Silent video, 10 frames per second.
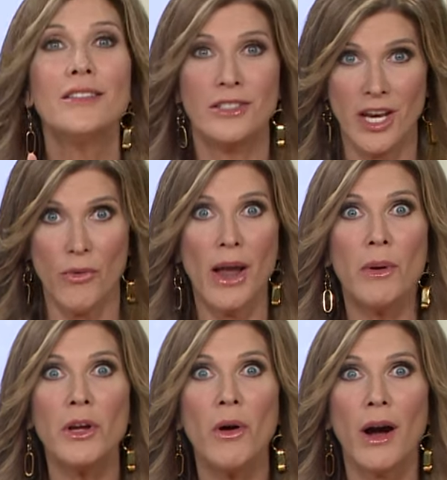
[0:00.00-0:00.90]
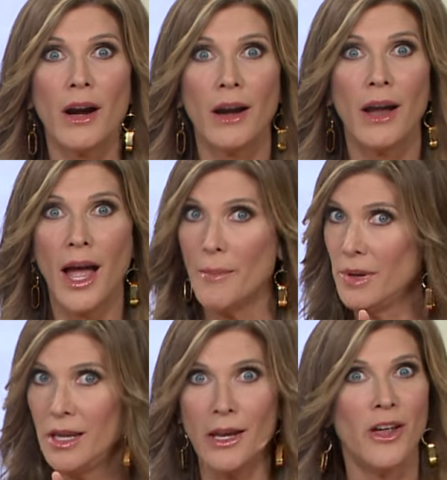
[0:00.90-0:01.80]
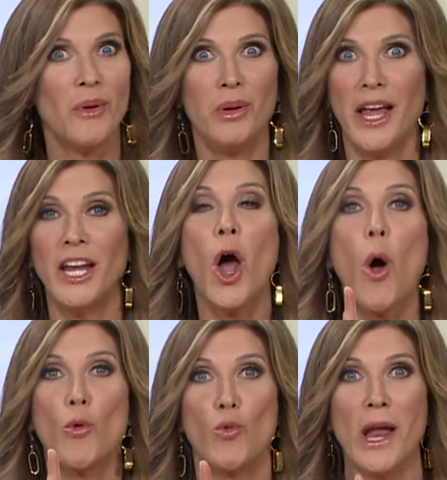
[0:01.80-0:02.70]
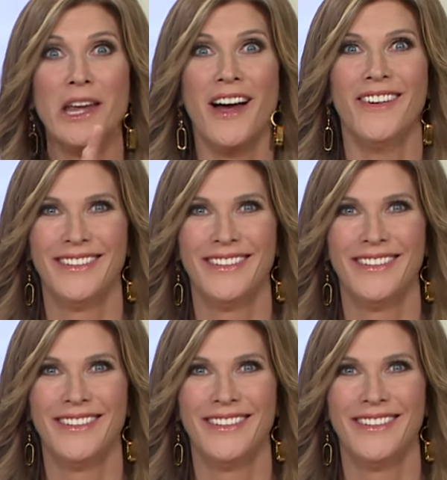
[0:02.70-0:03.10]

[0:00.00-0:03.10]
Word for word: Stay right where you are. I'm getting on a plane right now.